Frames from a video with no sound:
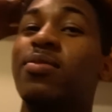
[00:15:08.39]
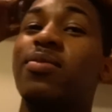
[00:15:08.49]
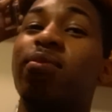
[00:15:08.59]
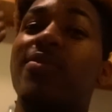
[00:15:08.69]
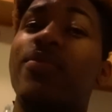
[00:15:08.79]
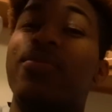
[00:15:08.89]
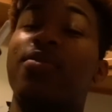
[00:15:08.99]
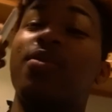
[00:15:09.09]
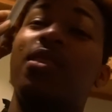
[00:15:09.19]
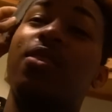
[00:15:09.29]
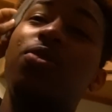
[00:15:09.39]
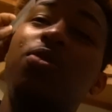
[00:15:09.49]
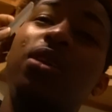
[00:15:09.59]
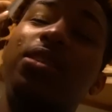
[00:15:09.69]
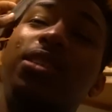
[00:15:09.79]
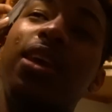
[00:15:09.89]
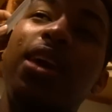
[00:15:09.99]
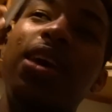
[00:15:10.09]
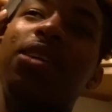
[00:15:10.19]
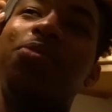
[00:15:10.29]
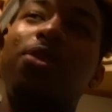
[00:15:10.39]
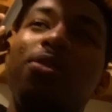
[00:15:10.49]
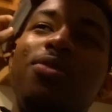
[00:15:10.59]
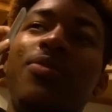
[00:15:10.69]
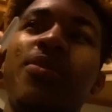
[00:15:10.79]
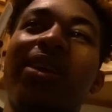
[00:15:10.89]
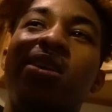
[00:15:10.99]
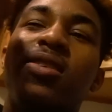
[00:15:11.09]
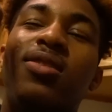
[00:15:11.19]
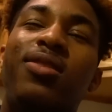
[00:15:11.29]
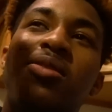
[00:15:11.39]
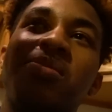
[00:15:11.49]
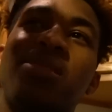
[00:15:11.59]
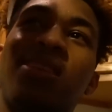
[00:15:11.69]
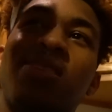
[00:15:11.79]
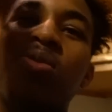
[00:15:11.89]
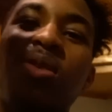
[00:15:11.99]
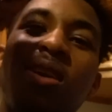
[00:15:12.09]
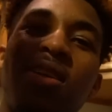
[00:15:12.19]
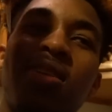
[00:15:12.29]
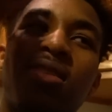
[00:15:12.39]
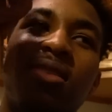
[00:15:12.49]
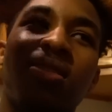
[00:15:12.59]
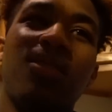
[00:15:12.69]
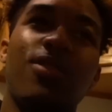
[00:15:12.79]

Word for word: Right. You cut 10 heads, bro. You made, you know what I'm saying, 300. Oh, I'm rich.